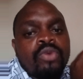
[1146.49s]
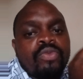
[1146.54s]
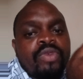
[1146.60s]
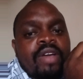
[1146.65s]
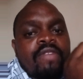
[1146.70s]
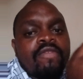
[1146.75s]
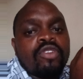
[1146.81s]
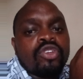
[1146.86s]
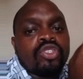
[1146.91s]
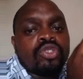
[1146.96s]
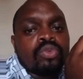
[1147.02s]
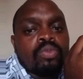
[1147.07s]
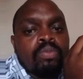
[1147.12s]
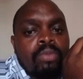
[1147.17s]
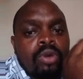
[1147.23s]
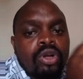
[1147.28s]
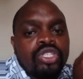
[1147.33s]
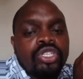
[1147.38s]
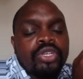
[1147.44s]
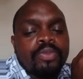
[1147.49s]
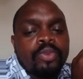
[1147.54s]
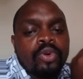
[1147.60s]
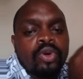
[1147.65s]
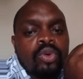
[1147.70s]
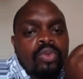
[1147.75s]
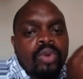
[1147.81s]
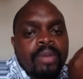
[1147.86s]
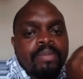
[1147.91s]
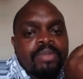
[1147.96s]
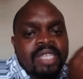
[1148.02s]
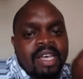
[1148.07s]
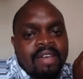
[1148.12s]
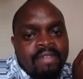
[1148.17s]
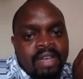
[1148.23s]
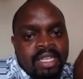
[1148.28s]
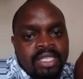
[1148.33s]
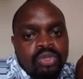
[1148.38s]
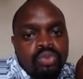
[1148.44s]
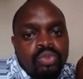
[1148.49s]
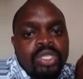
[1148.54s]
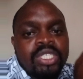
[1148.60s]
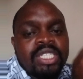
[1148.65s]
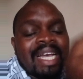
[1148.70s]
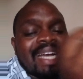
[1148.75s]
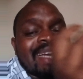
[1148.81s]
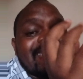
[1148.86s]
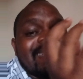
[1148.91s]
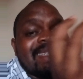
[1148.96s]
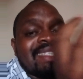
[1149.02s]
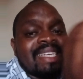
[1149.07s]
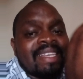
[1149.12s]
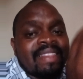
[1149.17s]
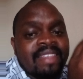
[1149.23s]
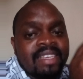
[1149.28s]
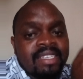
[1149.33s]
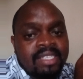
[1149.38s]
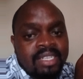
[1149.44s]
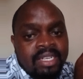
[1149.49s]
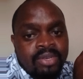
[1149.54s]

We have got multiple web servers which are getting these